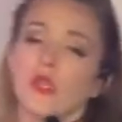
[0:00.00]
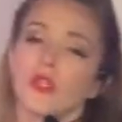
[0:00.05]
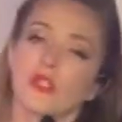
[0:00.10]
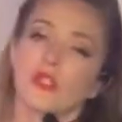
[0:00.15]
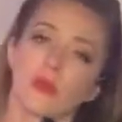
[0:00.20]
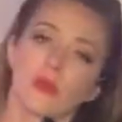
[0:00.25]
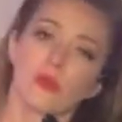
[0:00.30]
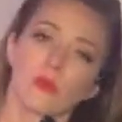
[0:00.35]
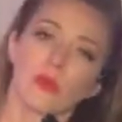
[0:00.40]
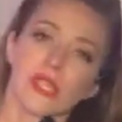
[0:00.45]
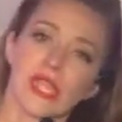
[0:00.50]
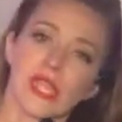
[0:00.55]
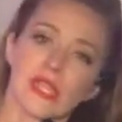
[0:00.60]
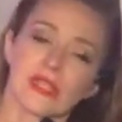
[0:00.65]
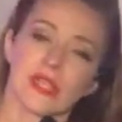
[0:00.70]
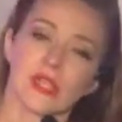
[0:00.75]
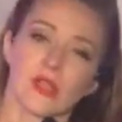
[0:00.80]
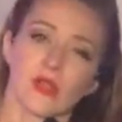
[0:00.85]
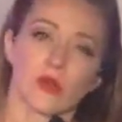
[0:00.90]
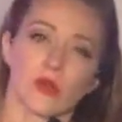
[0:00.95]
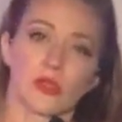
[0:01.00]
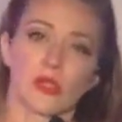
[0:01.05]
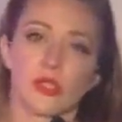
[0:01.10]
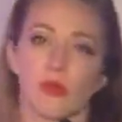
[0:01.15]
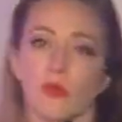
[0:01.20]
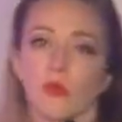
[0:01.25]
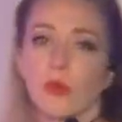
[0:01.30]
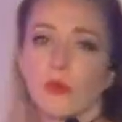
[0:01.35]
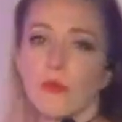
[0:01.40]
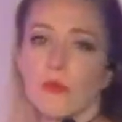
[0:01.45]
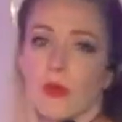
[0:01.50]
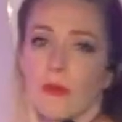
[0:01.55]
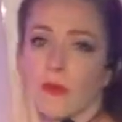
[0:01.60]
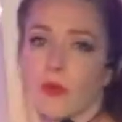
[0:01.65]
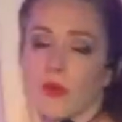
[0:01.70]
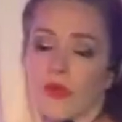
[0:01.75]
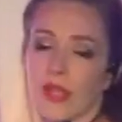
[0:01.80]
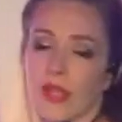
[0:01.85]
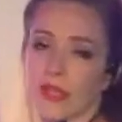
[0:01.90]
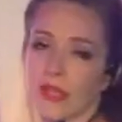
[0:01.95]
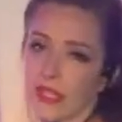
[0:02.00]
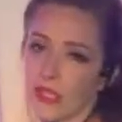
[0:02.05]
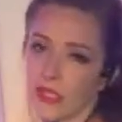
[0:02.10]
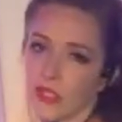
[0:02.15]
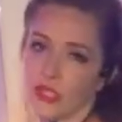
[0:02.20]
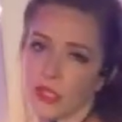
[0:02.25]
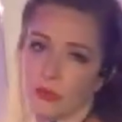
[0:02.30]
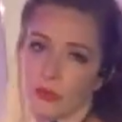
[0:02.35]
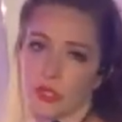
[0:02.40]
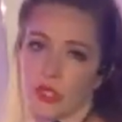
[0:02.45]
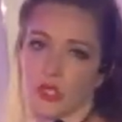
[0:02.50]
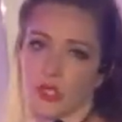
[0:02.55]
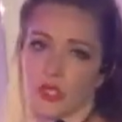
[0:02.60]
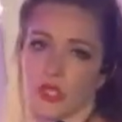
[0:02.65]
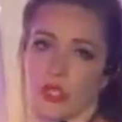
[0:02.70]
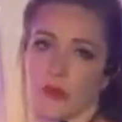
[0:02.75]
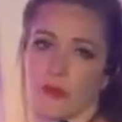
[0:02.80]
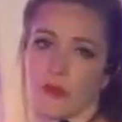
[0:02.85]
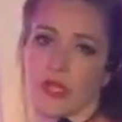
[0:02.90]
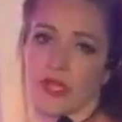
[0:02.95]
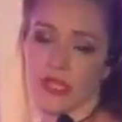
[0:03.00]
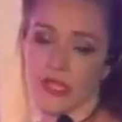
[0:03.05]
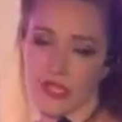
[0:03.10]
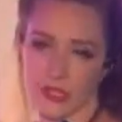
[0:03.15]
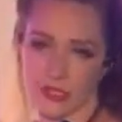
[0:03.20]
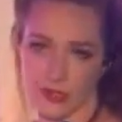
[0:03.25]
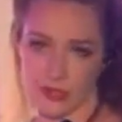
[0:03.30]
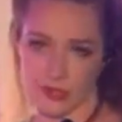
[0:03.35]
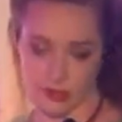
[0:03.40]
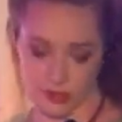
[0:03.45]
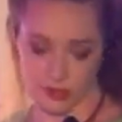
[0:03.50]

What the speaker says: So when we get there, you'll remember that the Egyptian shimmy is the